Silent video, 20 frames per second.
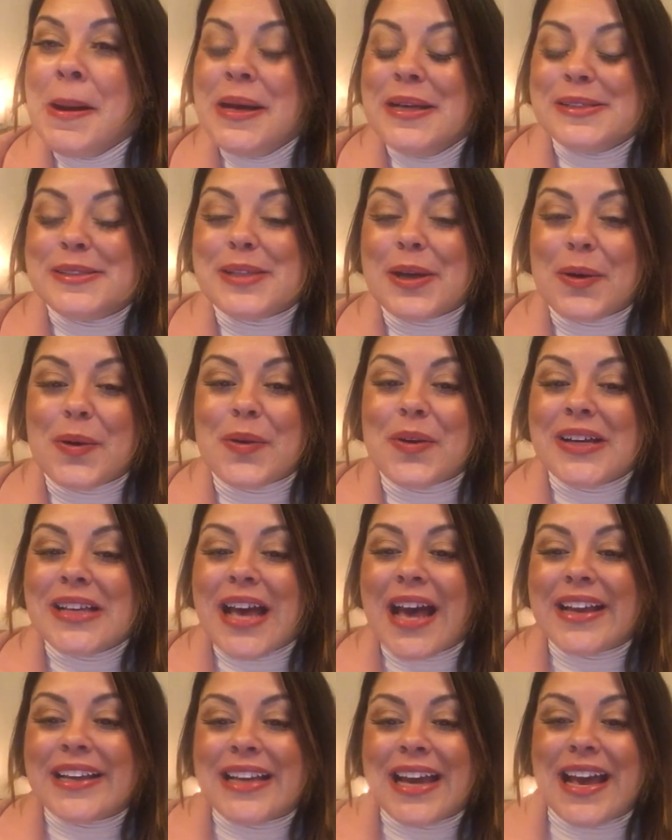So
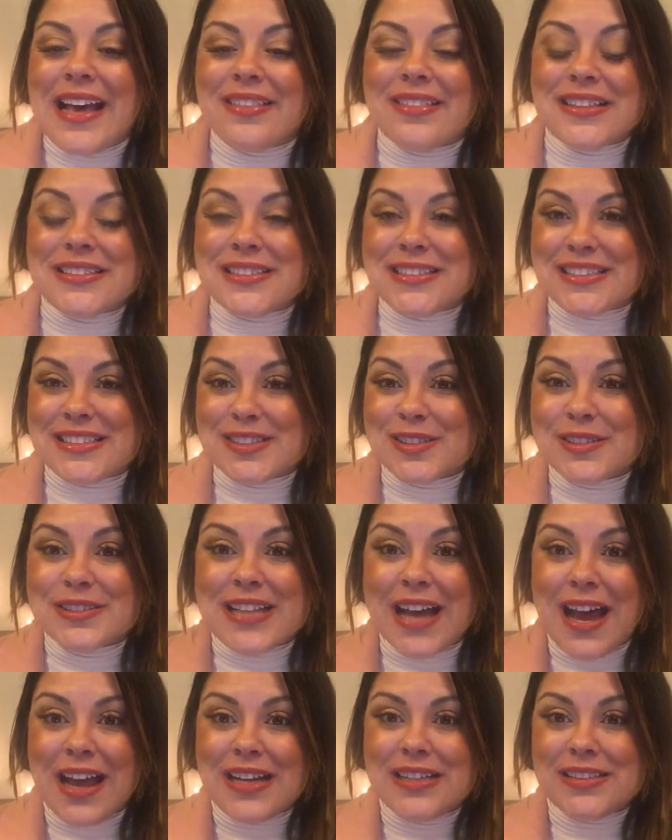again, this still
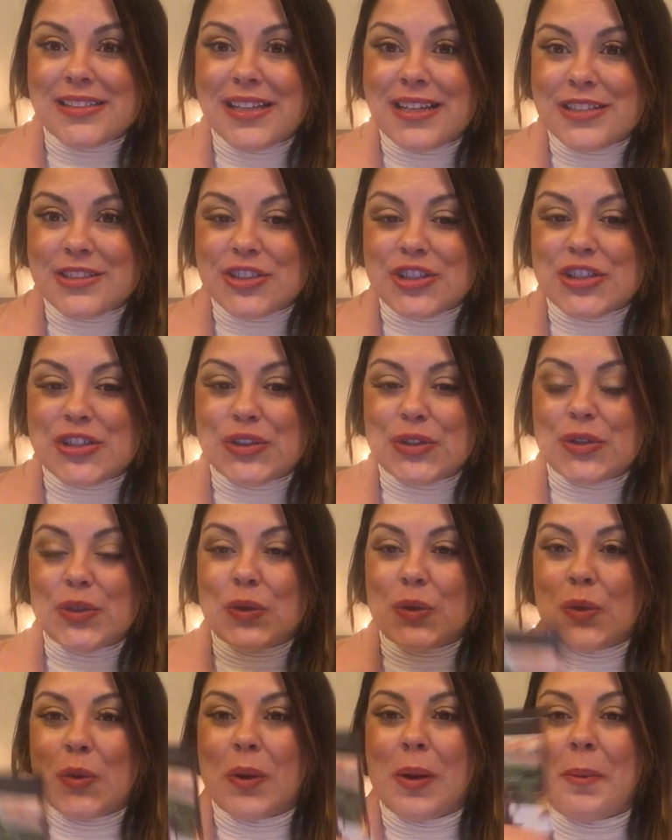ties
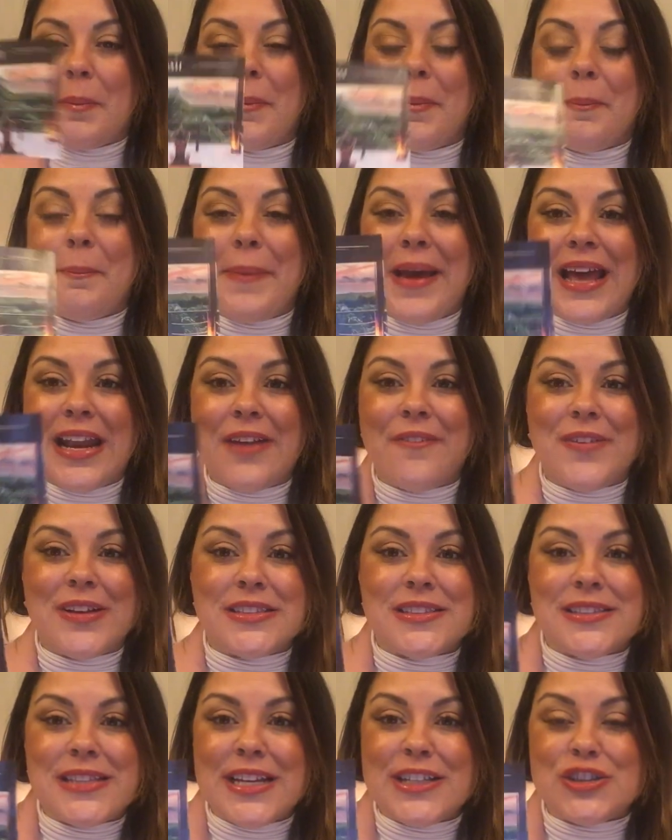into
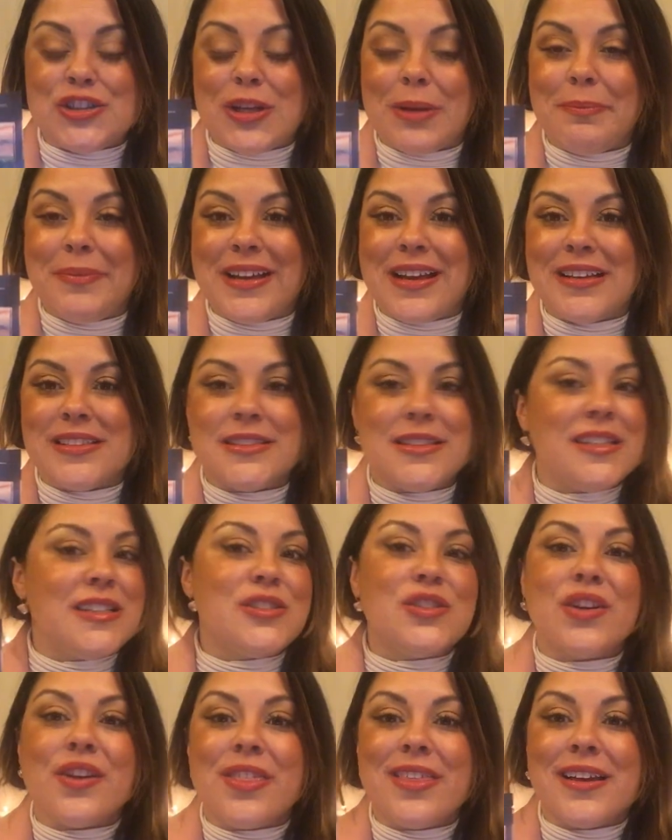manifestation because
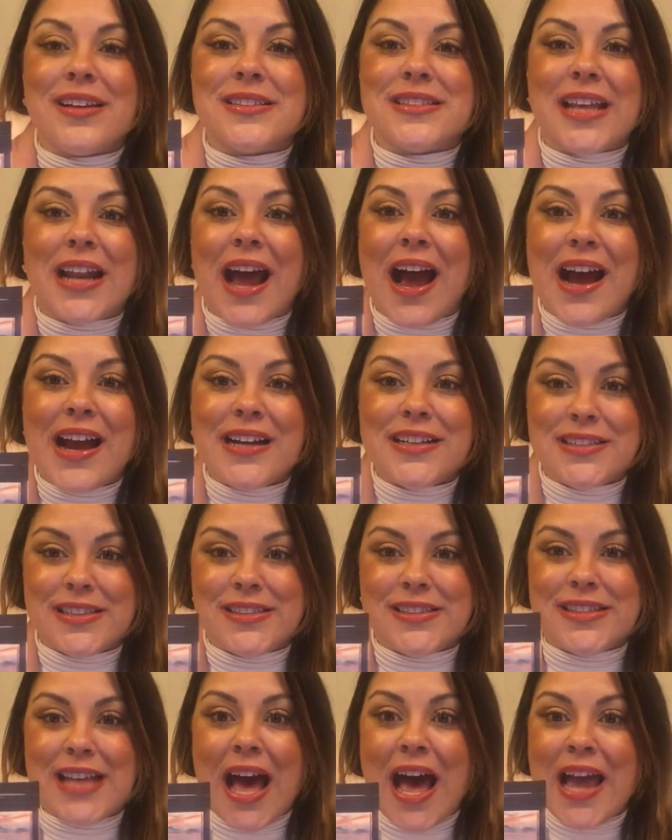these are things that I
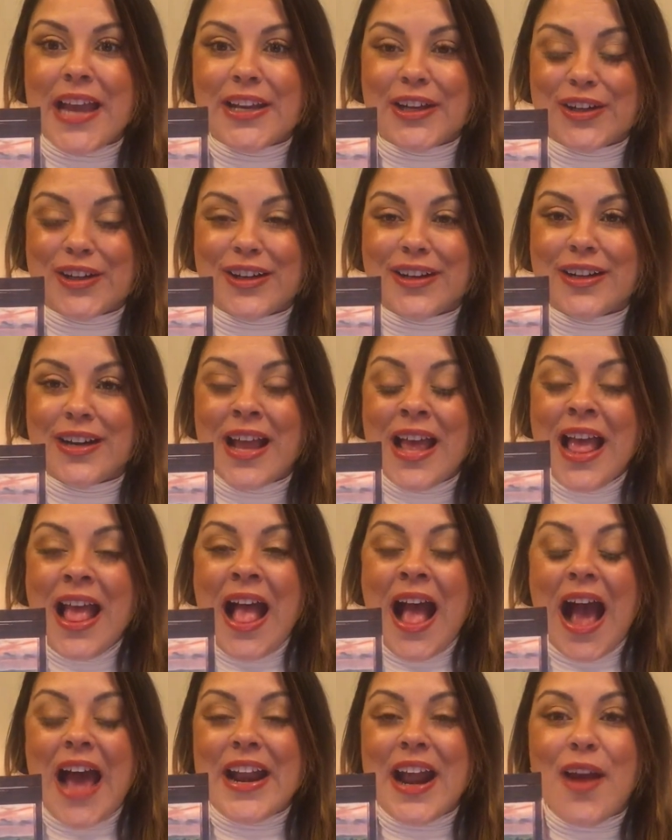desired,
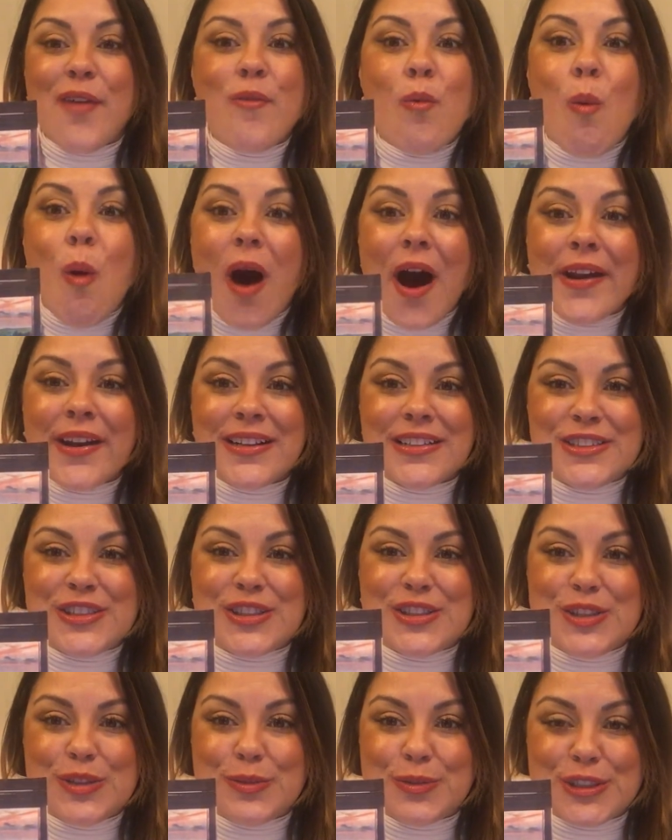and I wanted
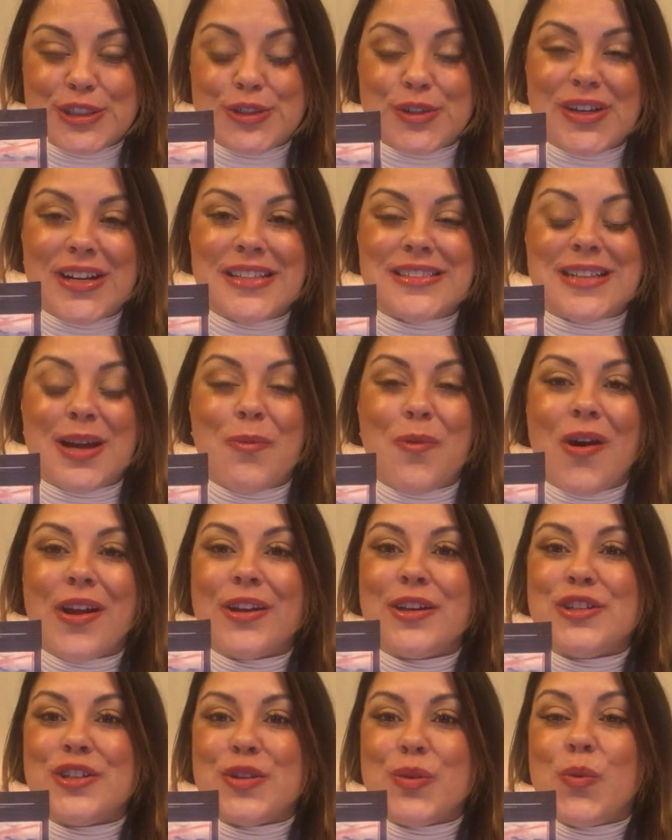to do retreats. I
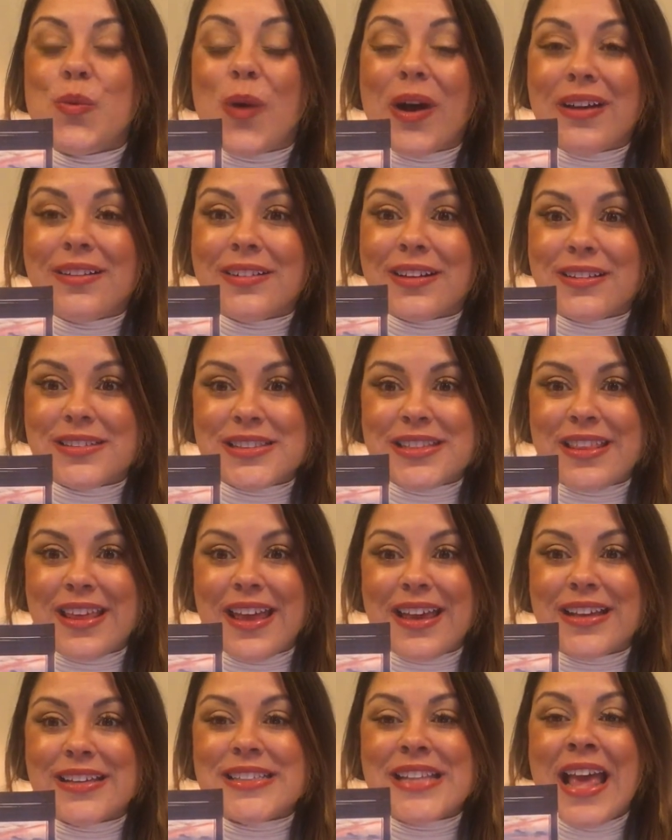wanted to do wellness
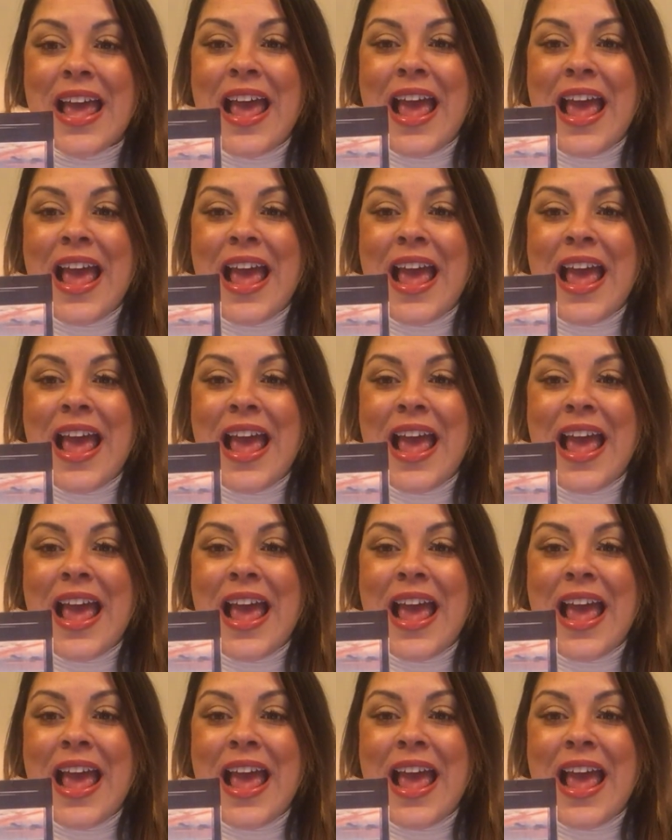things.